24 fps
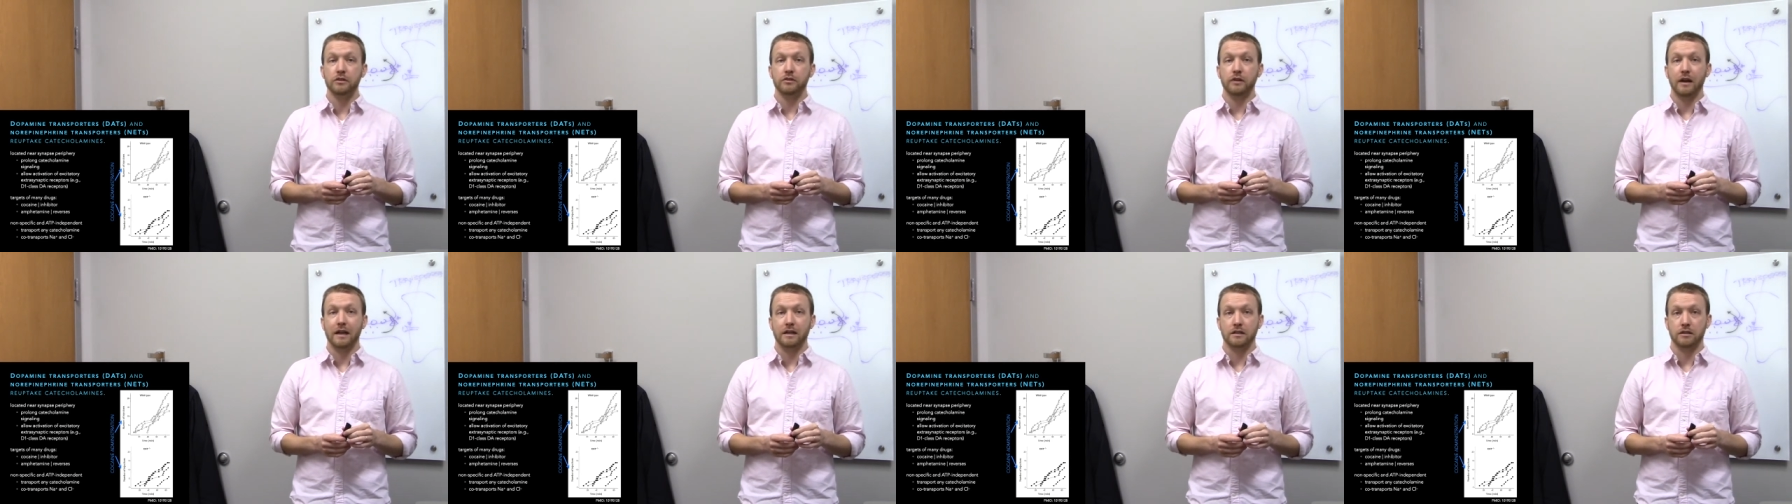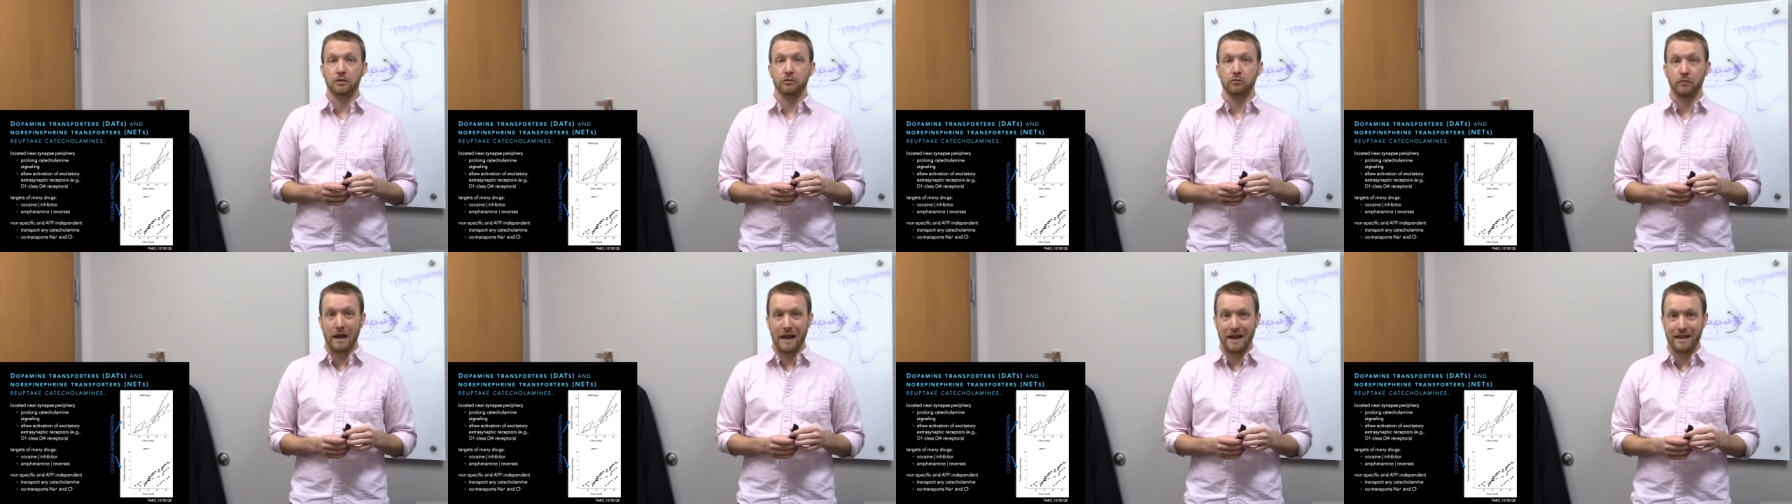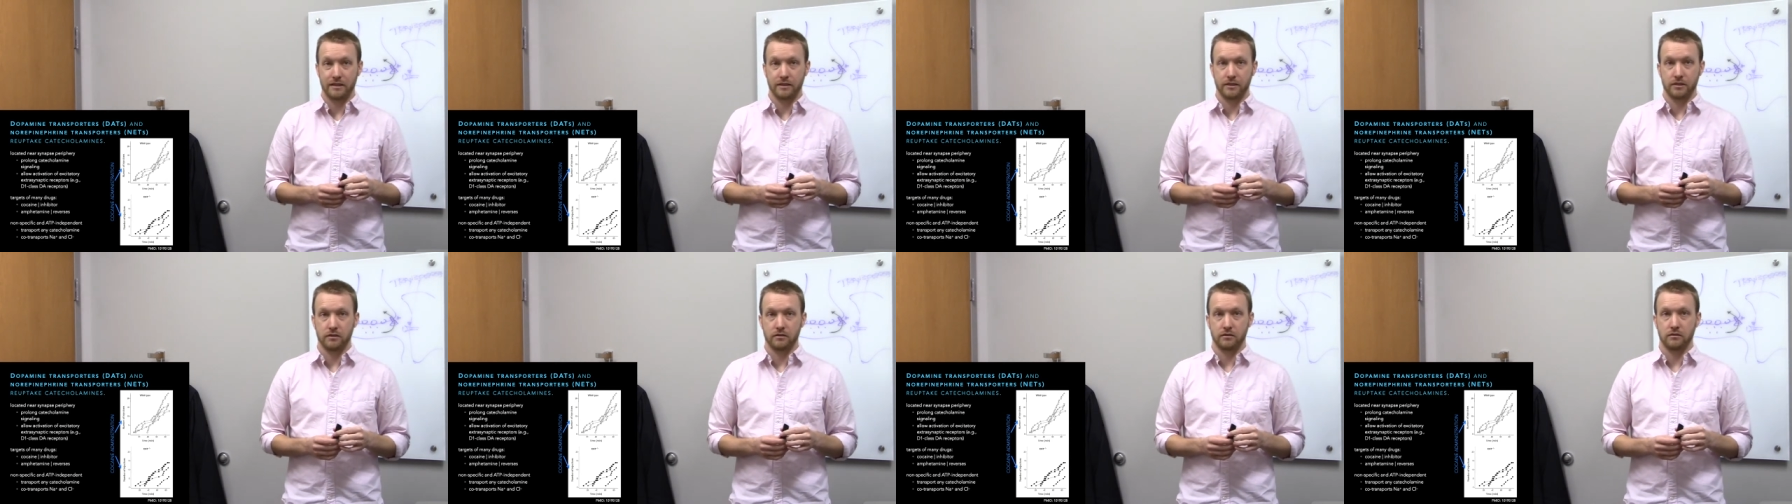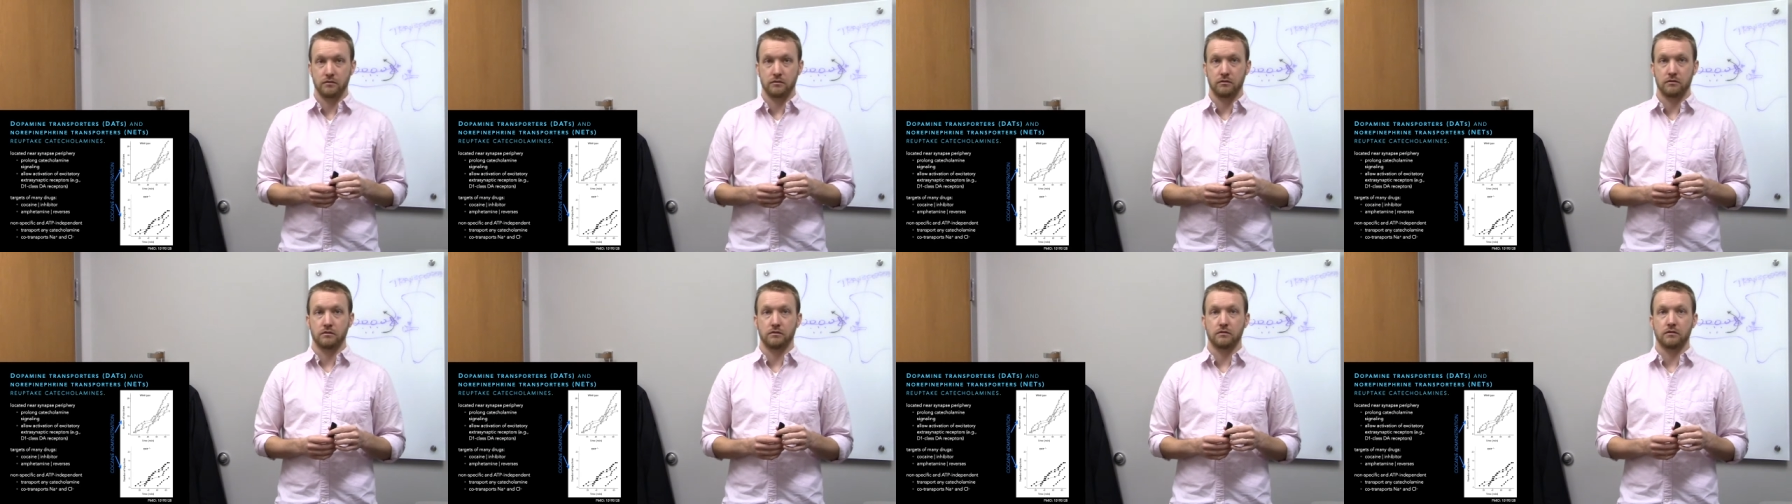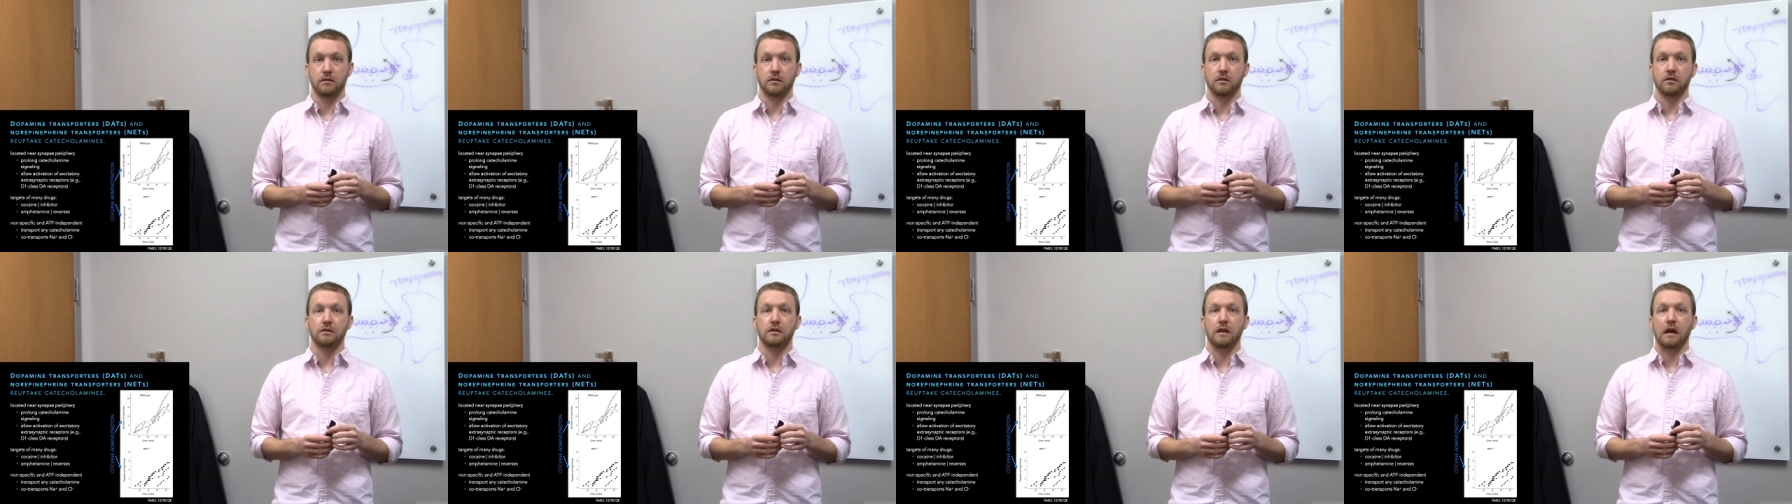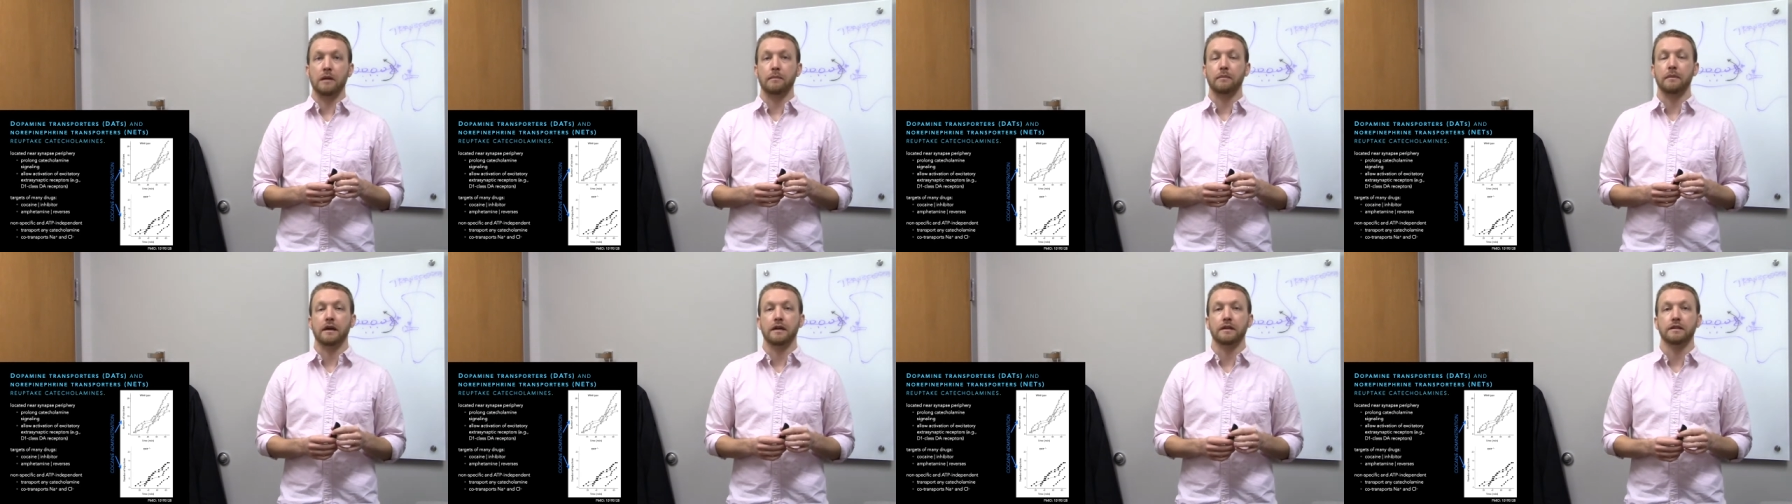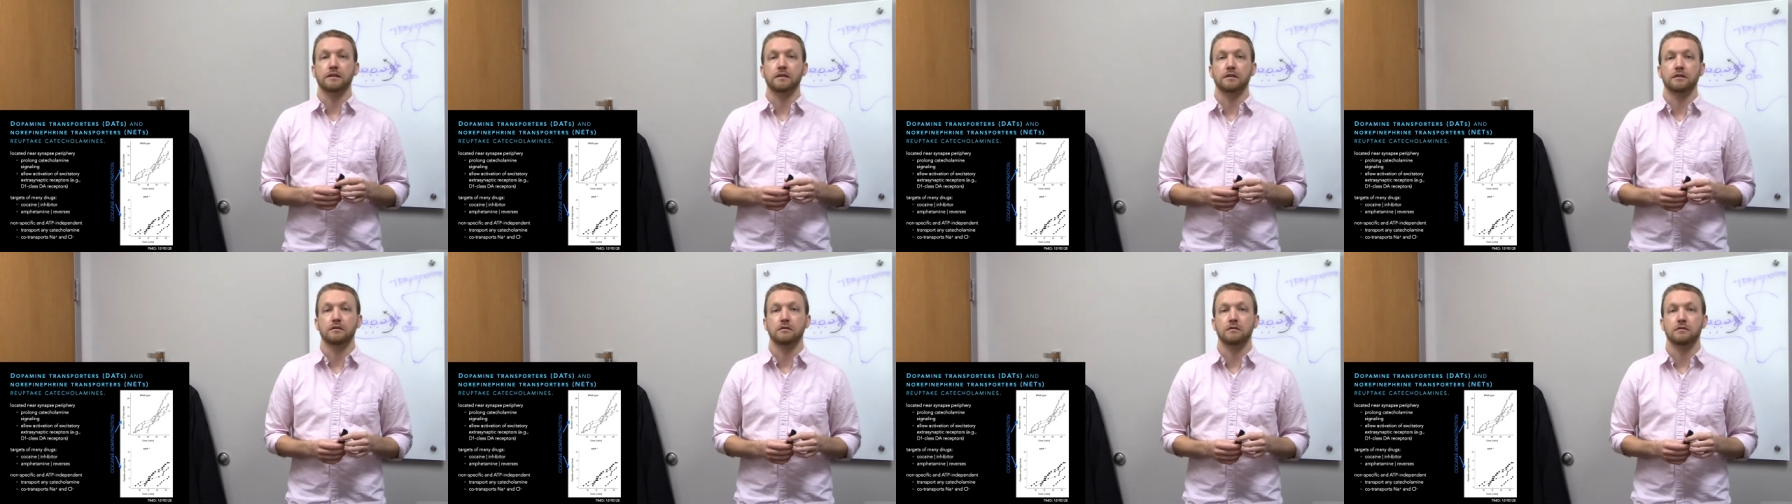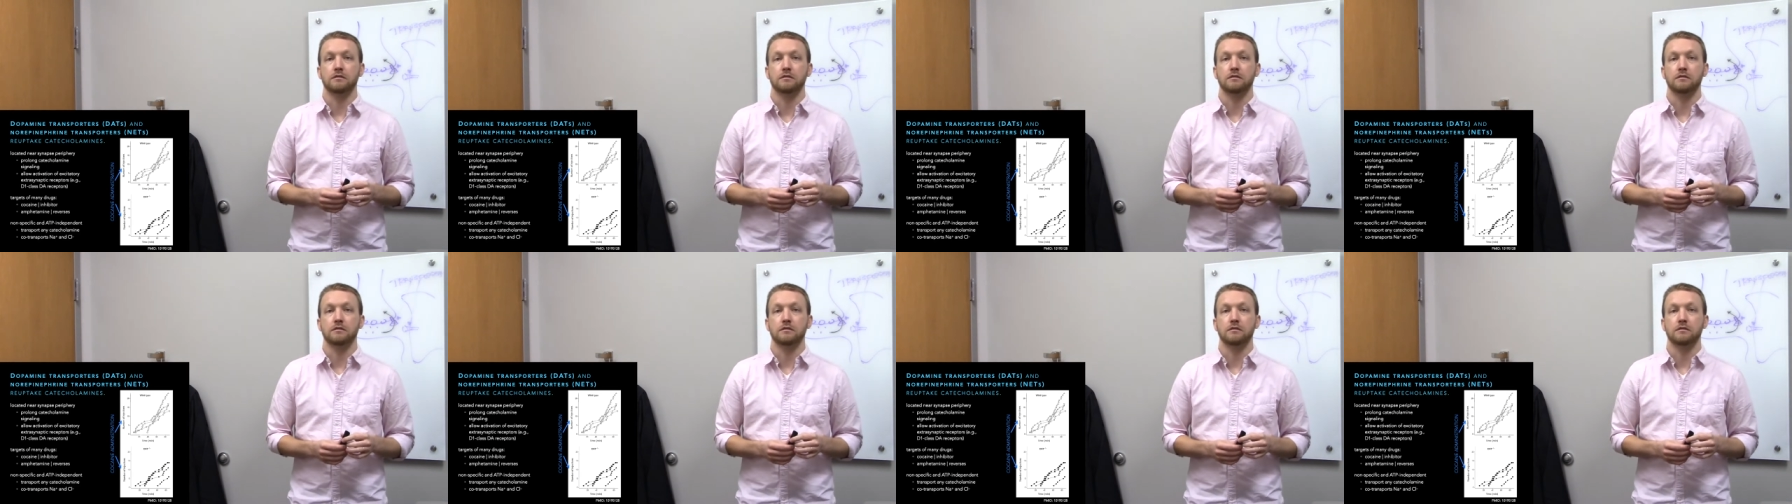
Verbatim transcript: are actually rats, uh, not mice.